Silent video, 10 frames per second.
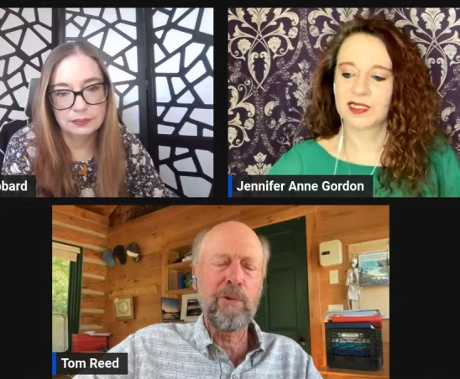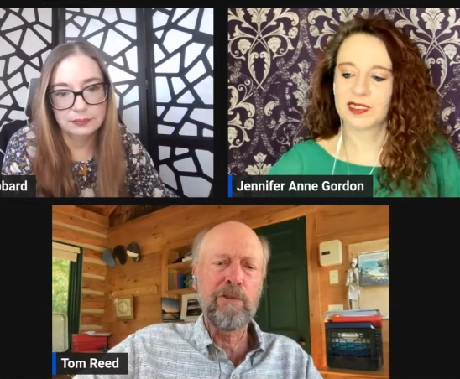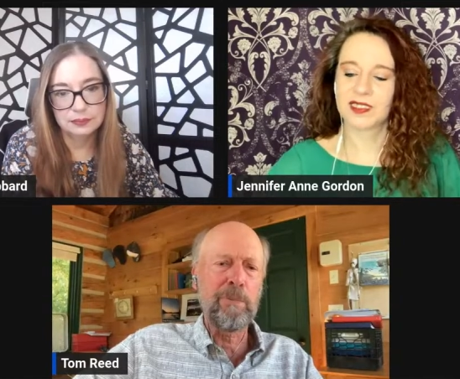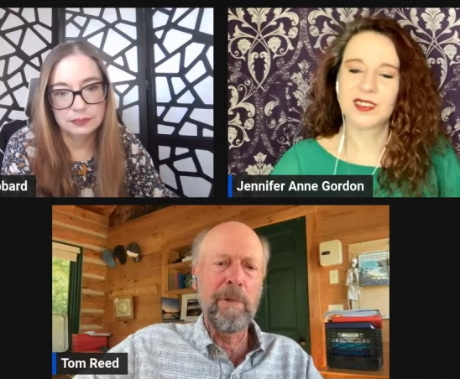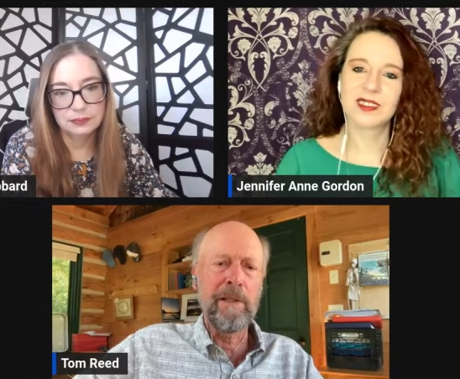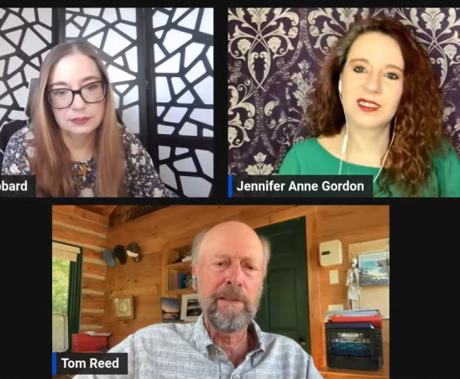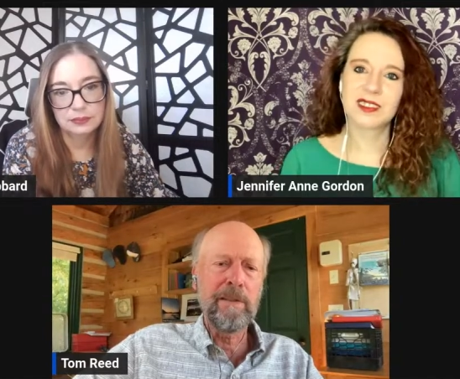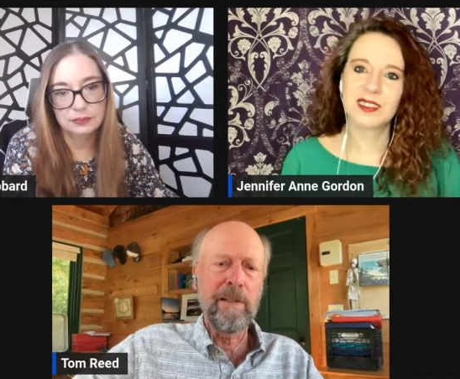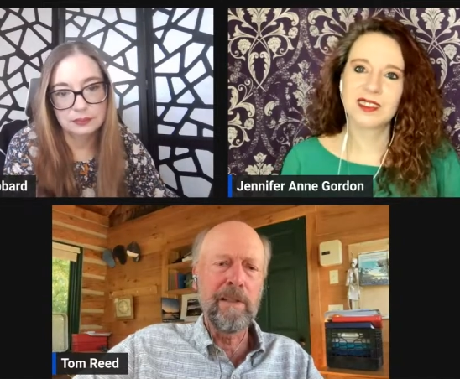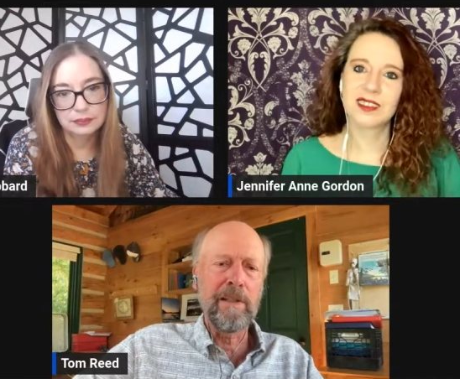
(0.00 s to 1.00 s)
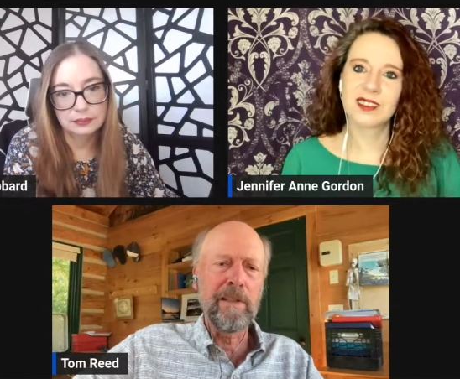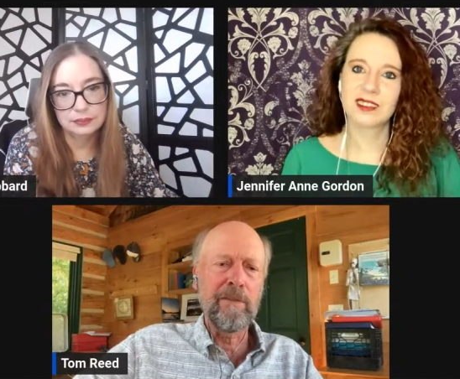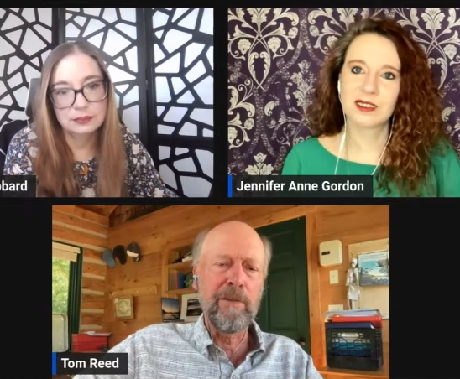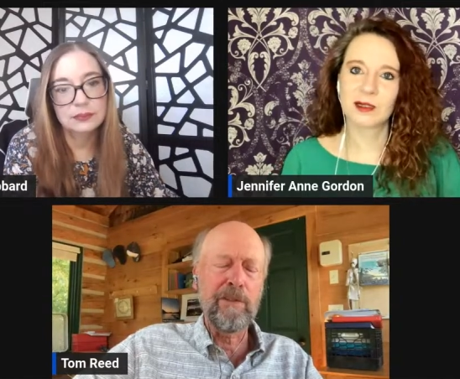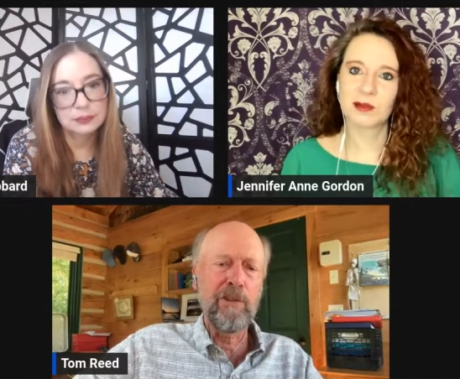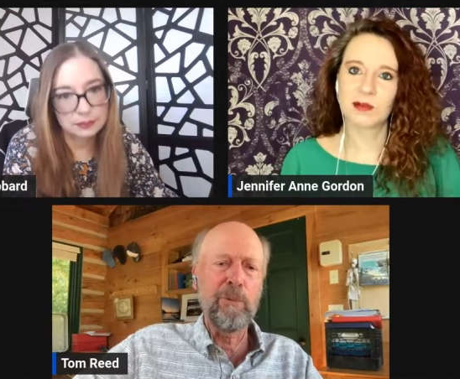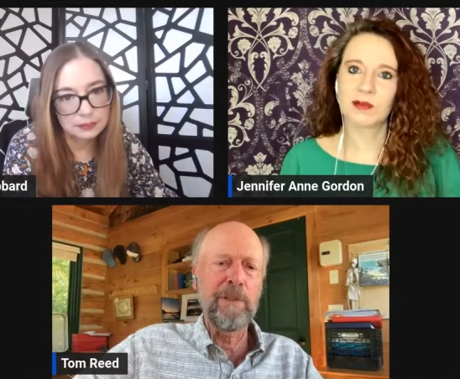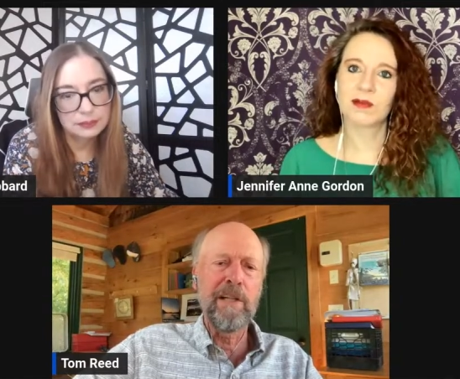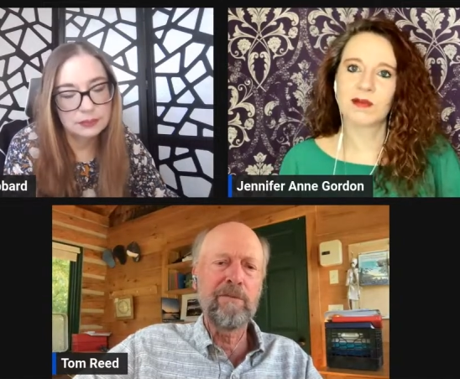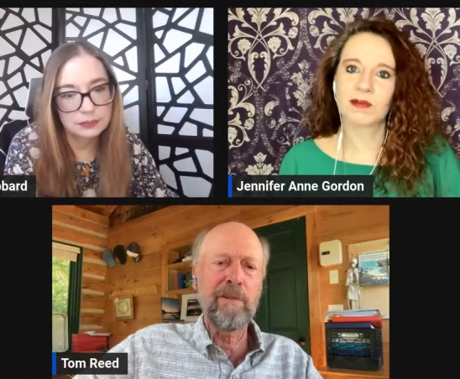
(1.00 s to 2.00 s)
Speaker 1: towards men uh, that she would
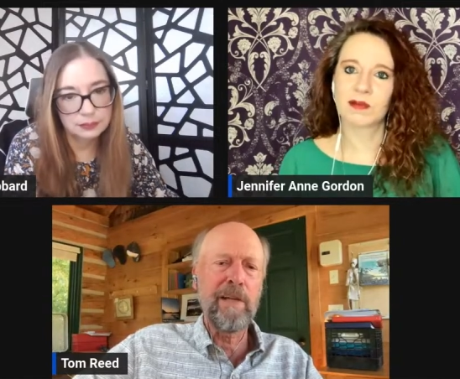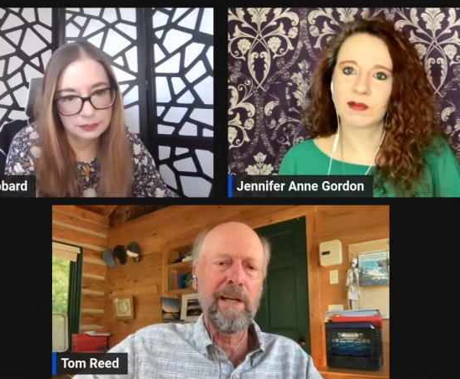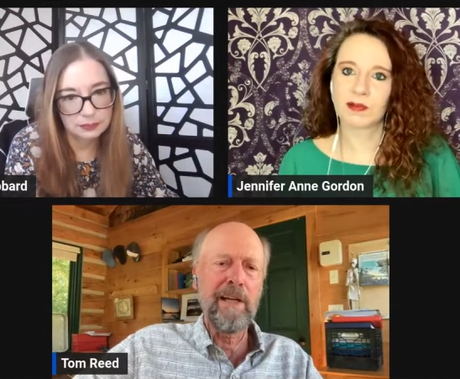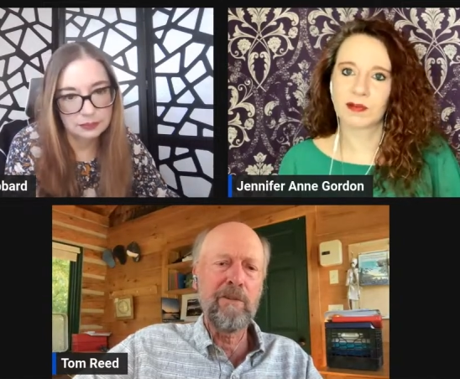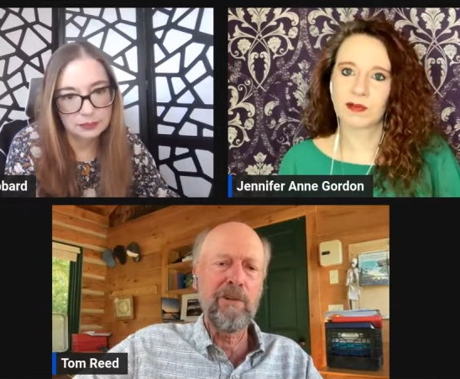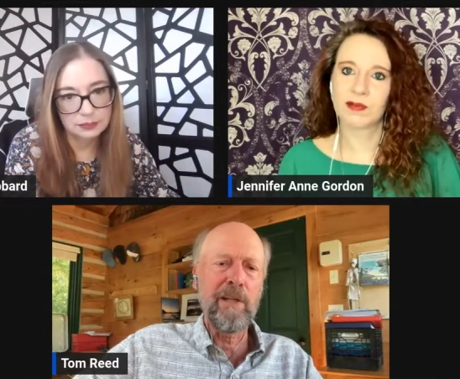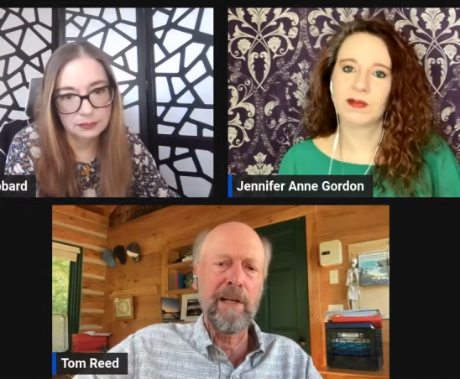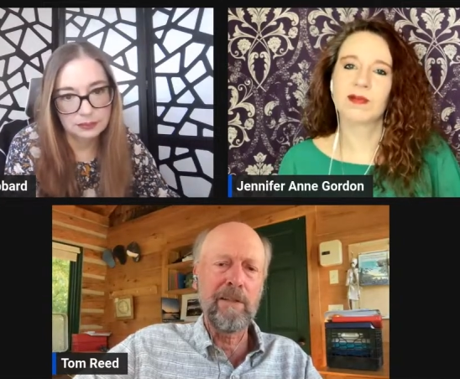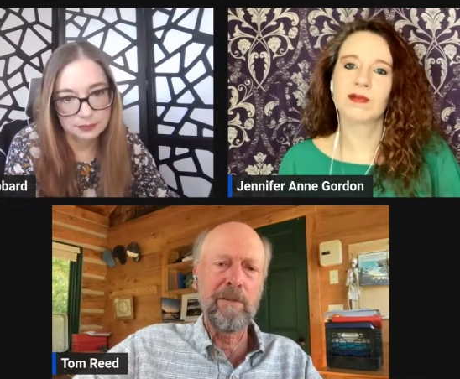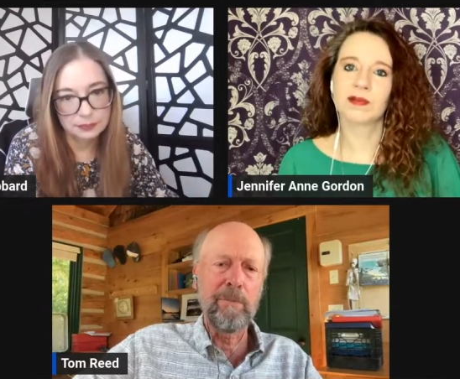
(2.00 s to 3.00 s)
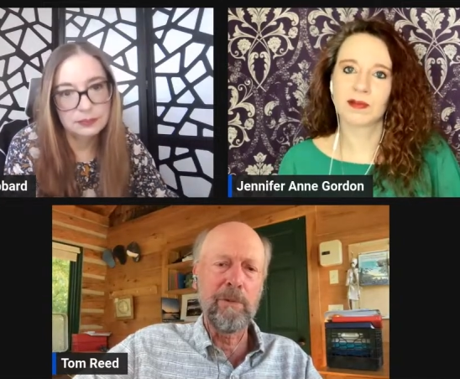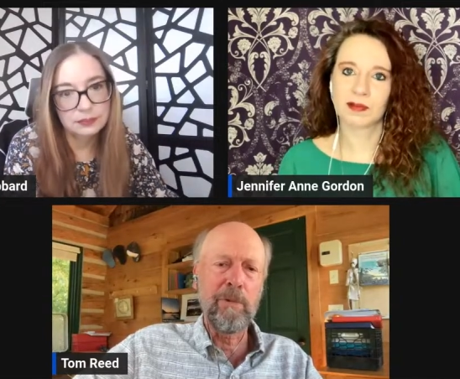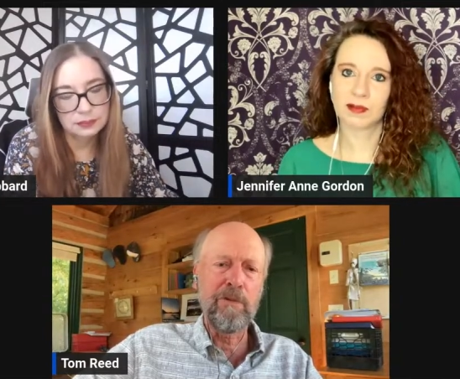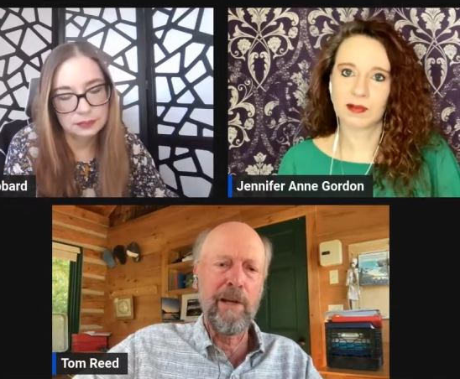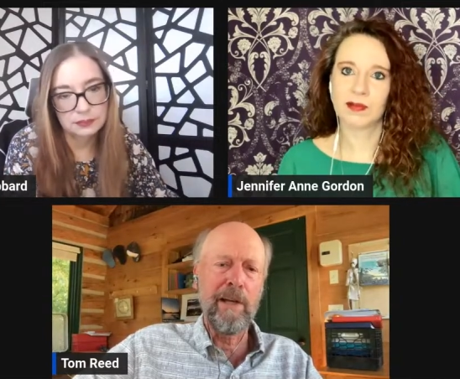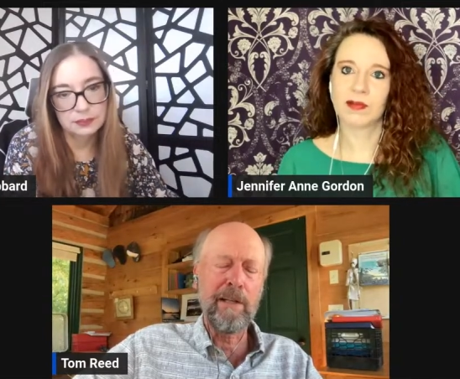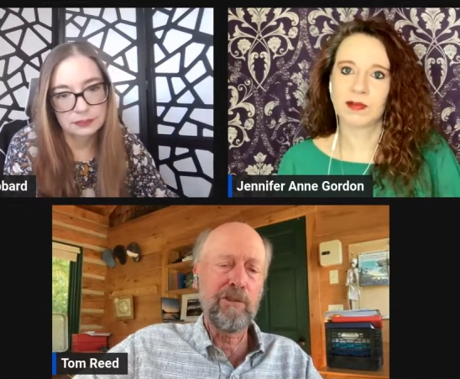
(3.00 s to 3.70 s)
never have had if she hadn't been with Jack.